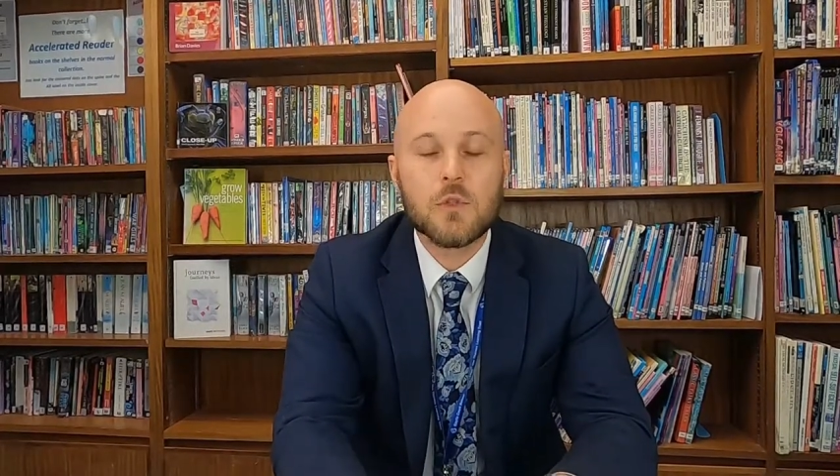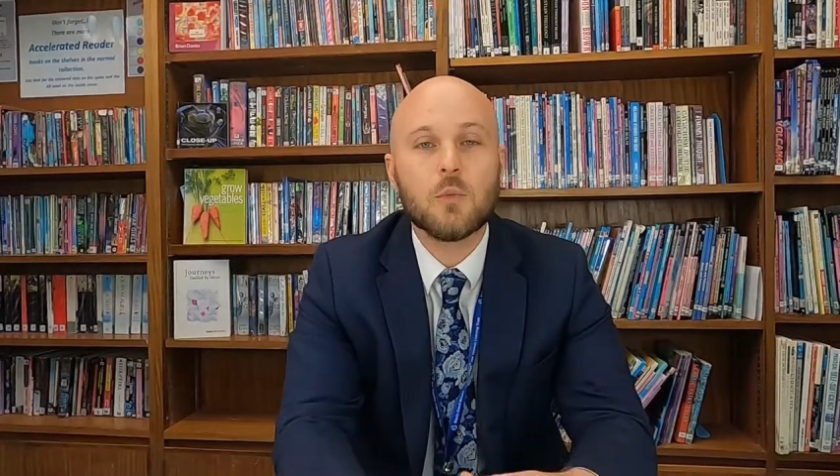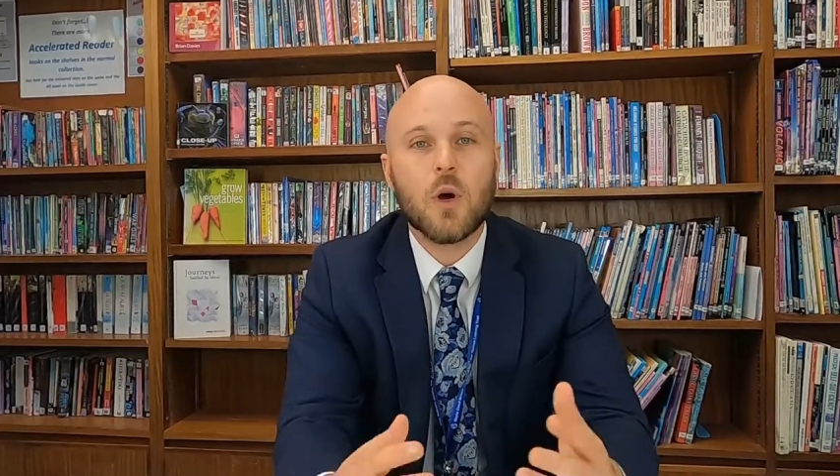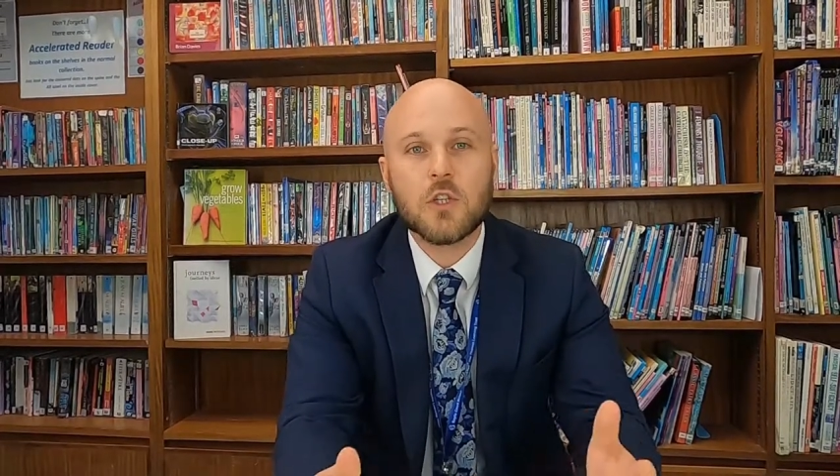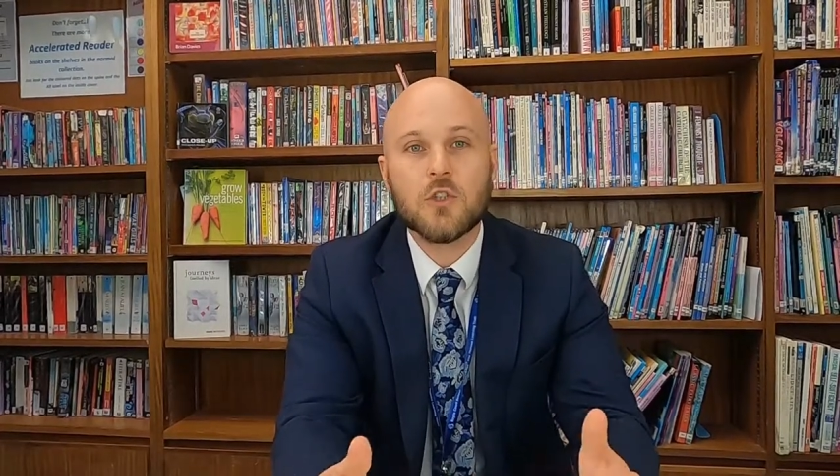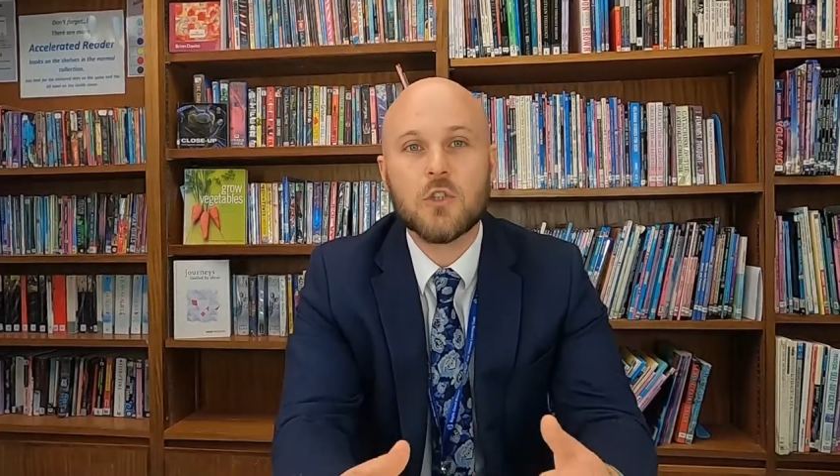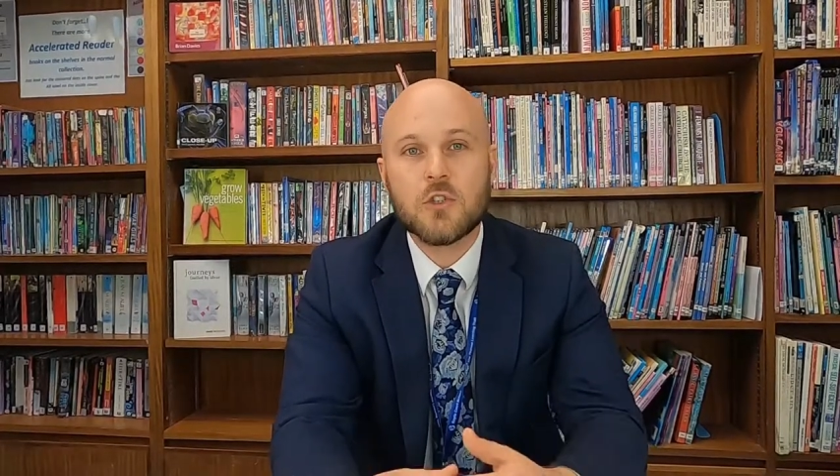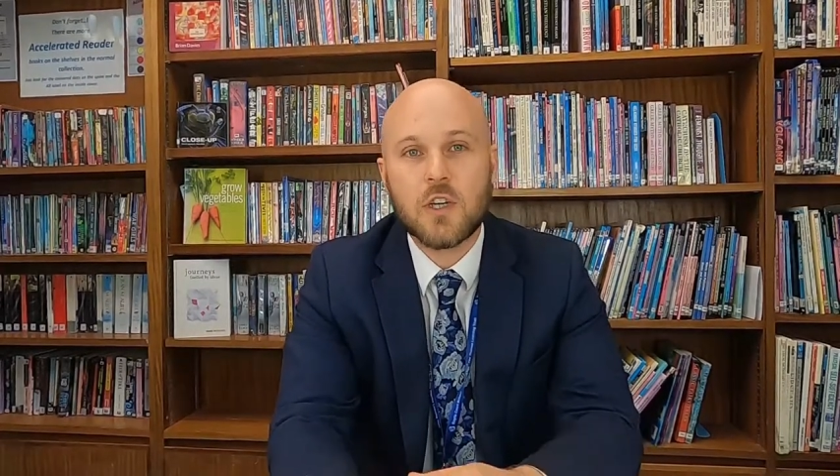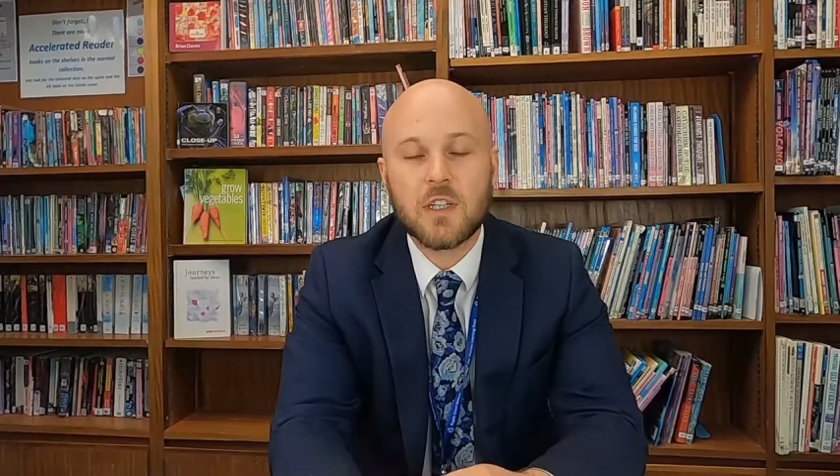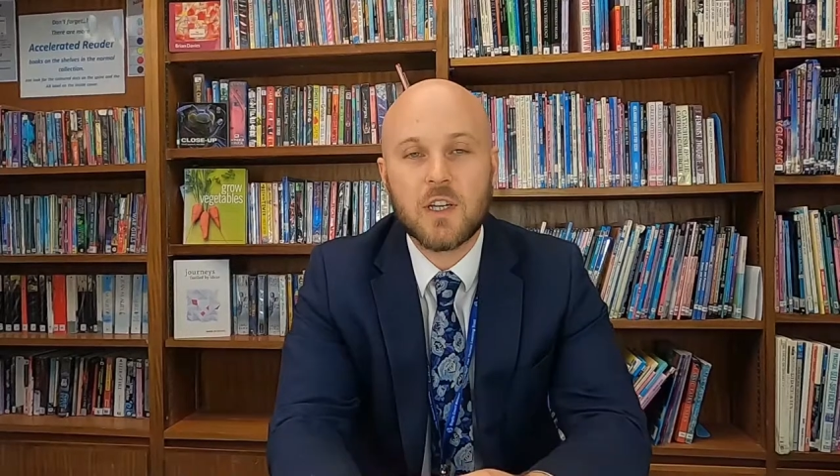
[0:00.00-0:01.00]
So why should
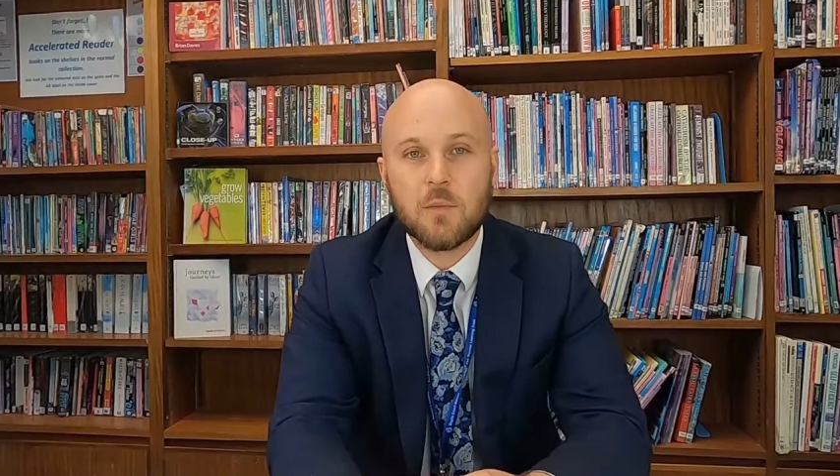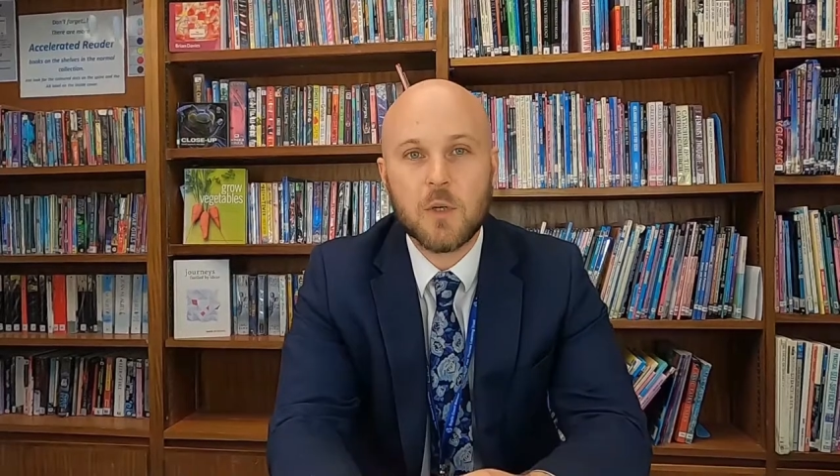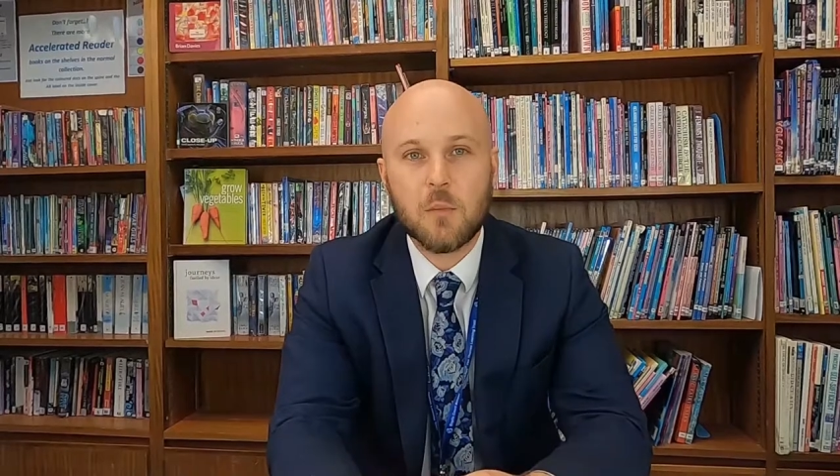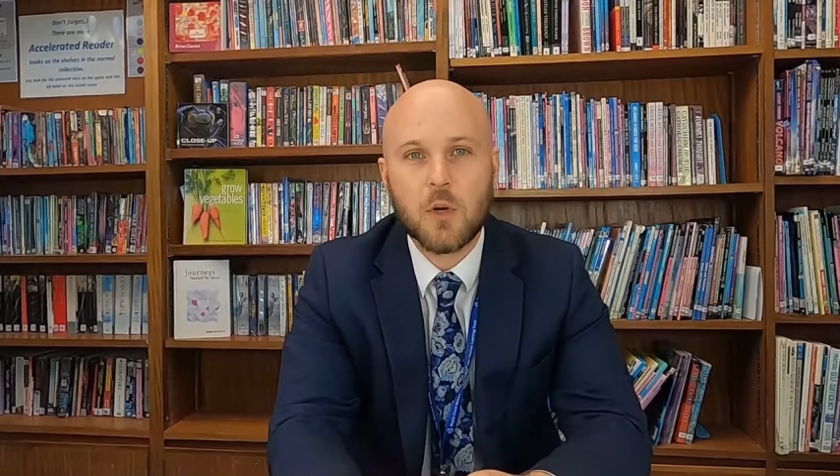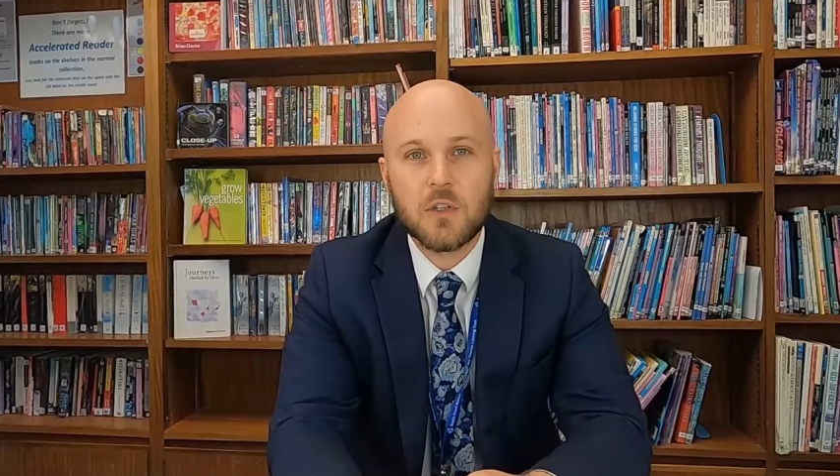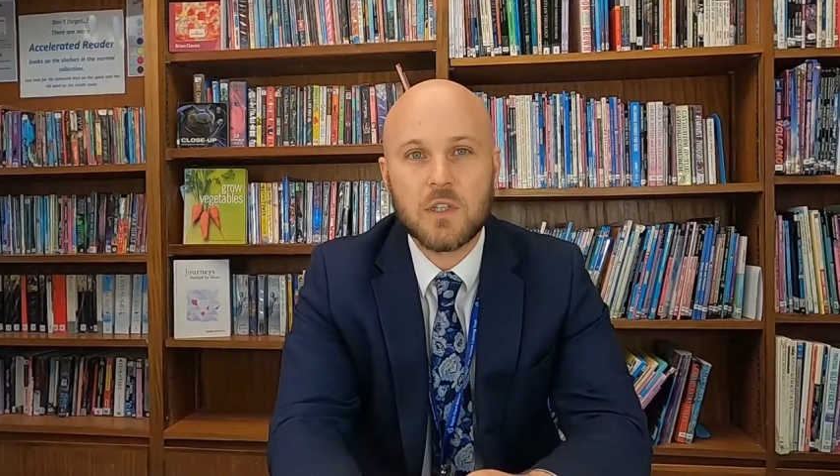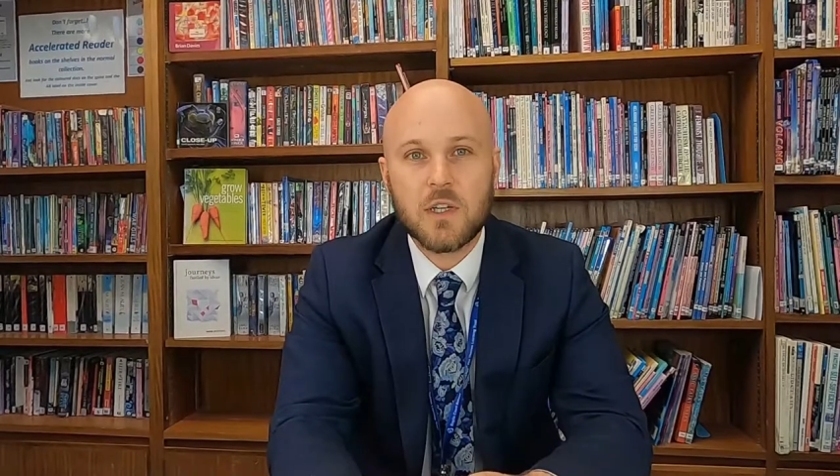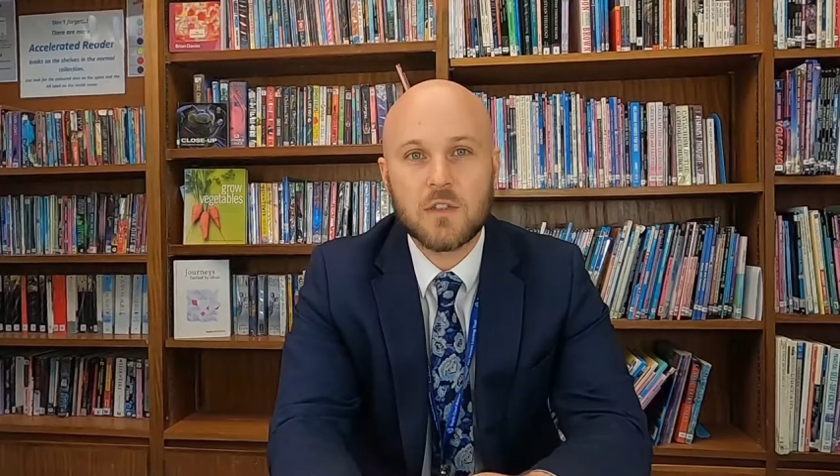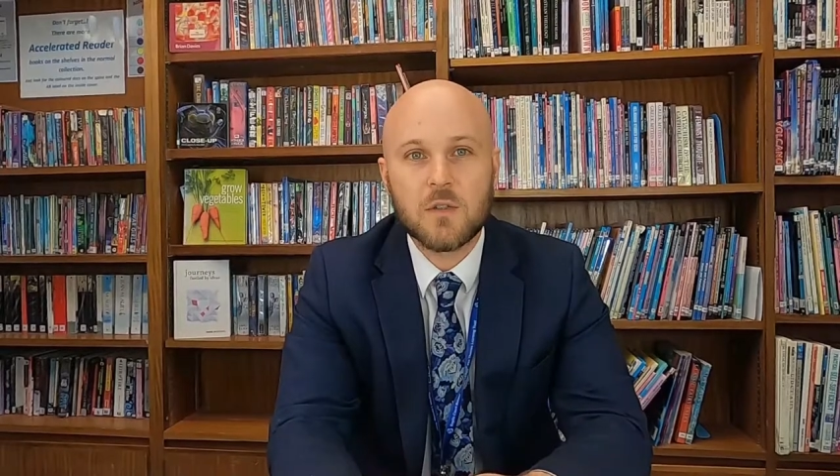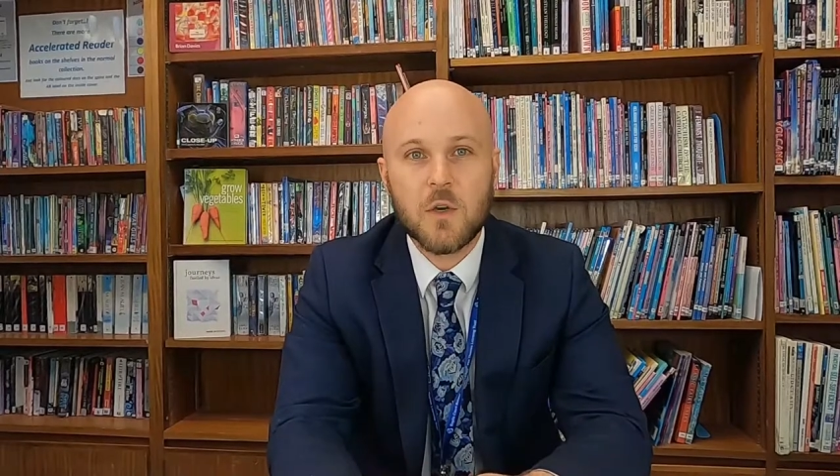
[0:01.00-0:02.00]
you study government and
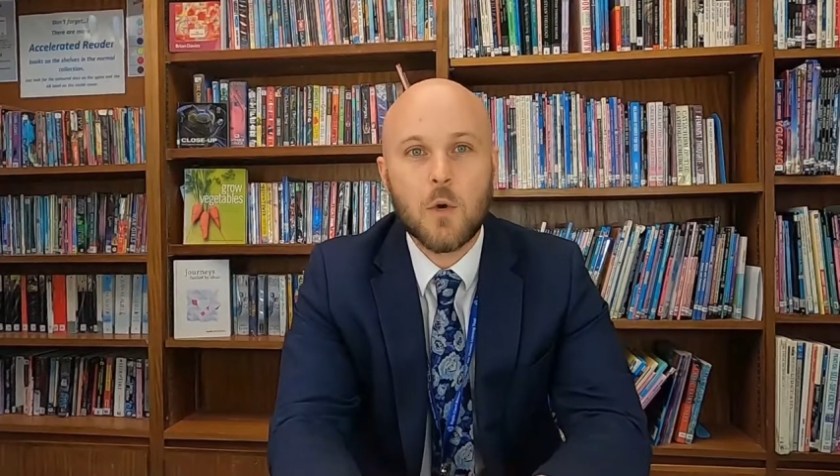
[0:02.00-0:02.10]
politics?